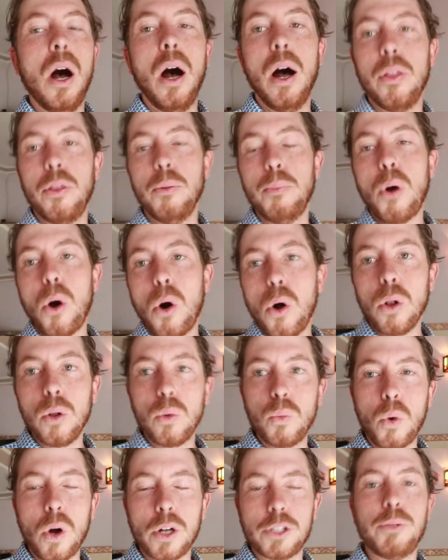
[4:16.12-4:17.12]
the mall
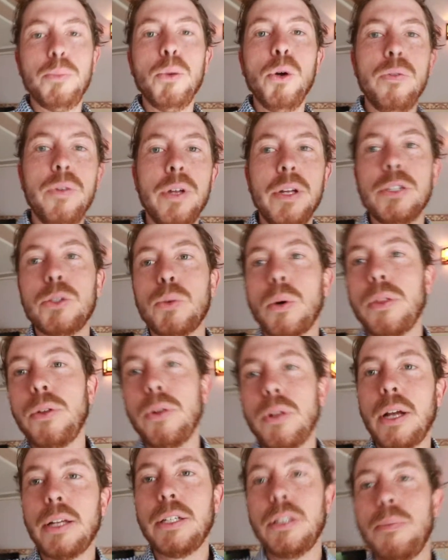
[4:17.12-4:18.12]
and watch movies, whether you
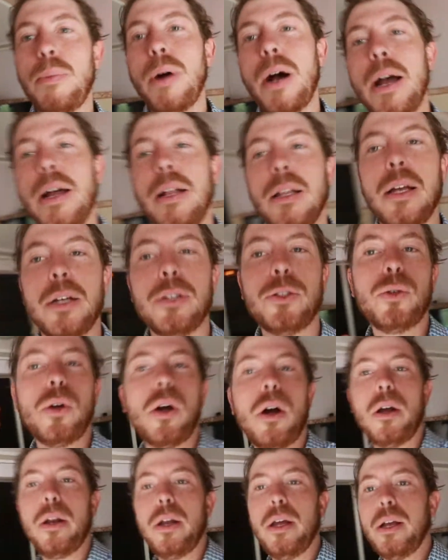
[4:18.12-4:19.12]
like to buy
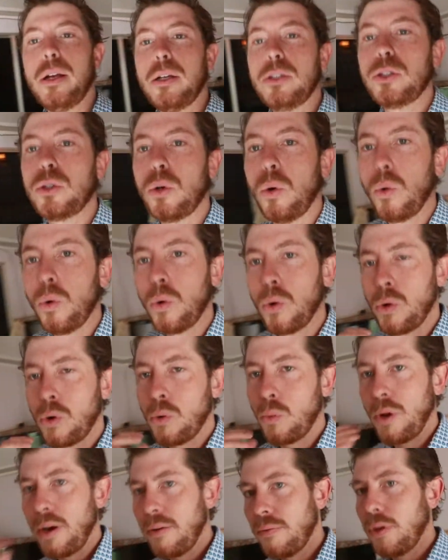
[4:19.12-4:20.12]
electronics or
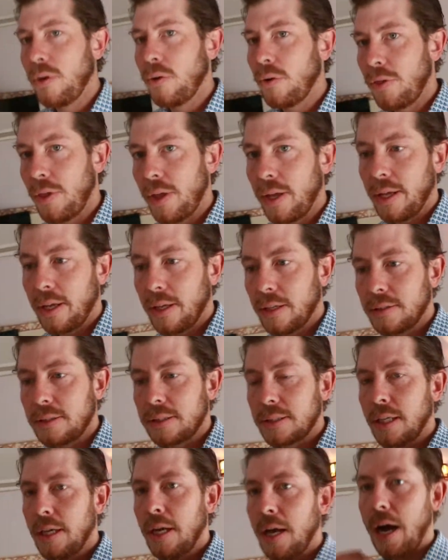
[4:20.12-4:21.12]
whatever your thing
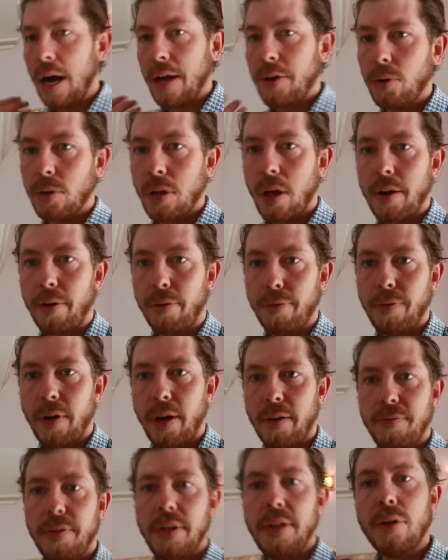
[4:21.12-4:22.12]
is. I do a lot
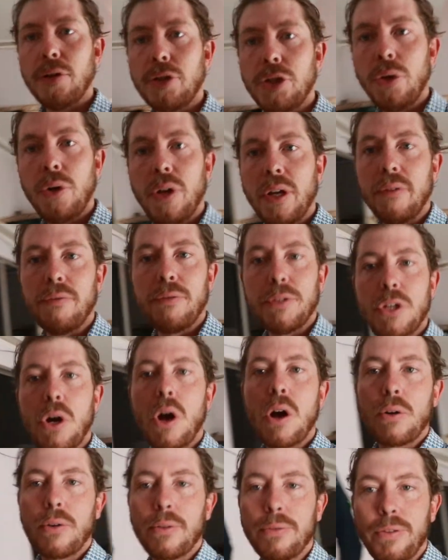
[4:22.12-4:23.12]
of video shooting and
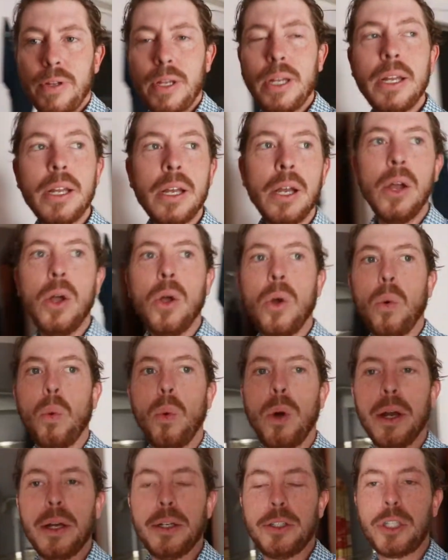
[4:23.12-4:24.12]
photography,
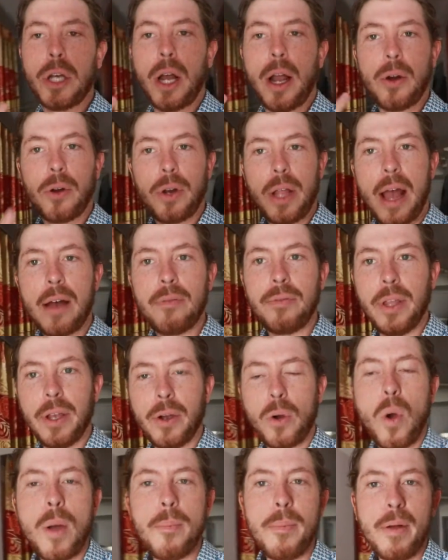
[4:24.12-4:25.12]
which I already have the
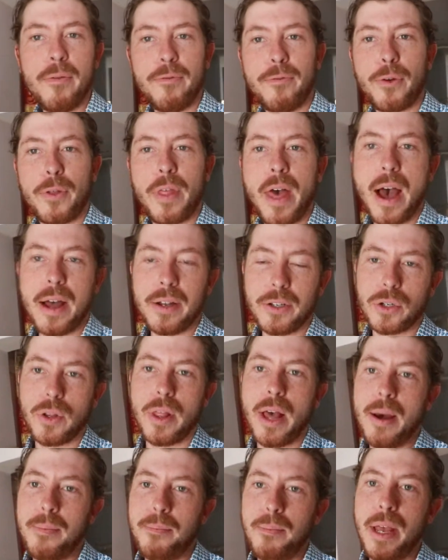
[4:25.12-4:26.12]
equipment for that, so
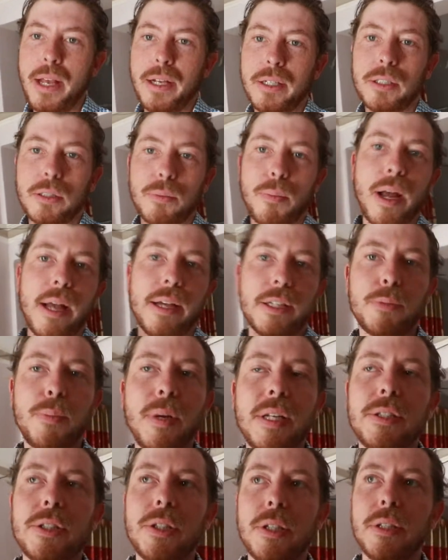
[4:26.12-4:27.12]
that makes my
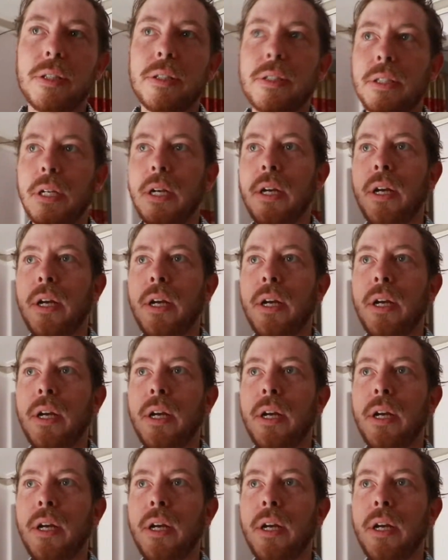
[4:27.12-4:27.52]
expenses